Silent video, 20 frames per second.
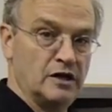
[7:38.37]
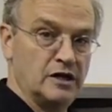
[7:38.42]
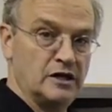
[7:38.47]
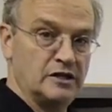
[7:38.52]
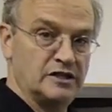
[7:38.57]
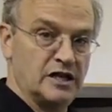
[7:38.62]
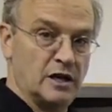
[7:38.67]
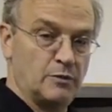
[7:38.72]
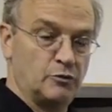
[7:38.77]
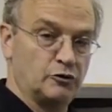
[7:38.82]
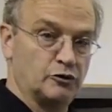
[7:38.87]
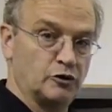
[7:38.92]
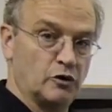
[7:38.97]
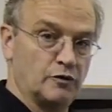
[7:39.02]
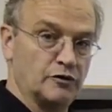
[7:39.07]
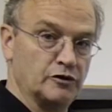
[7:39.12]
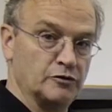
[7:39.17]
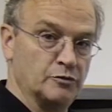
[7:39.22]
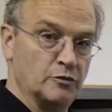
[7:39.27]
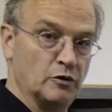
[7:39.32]
sample
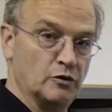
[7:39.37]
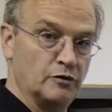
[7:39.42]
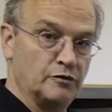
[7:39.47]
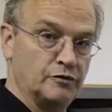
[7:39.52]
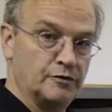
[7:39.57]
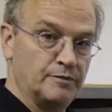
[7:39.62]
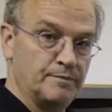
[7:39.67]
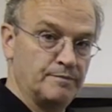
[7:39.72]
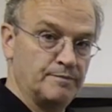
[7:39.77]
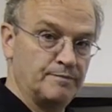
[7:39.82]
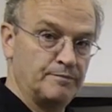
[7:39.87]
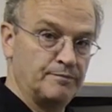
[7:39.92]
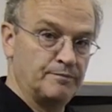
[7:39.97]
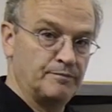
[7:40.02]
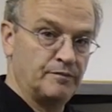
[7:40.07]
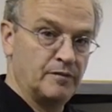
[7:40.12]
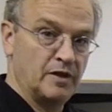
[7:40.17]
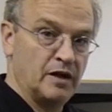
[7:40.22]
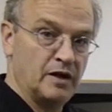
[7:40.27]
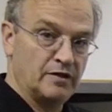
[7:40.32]
surface moves.
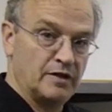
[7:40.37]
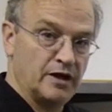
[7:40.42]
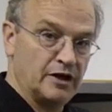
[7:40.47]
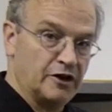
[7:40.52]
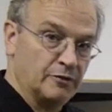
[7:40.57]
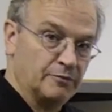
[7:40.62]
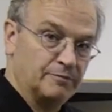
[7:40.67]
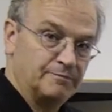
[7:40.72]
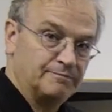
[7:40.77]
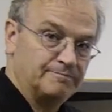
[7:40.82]
Thank you.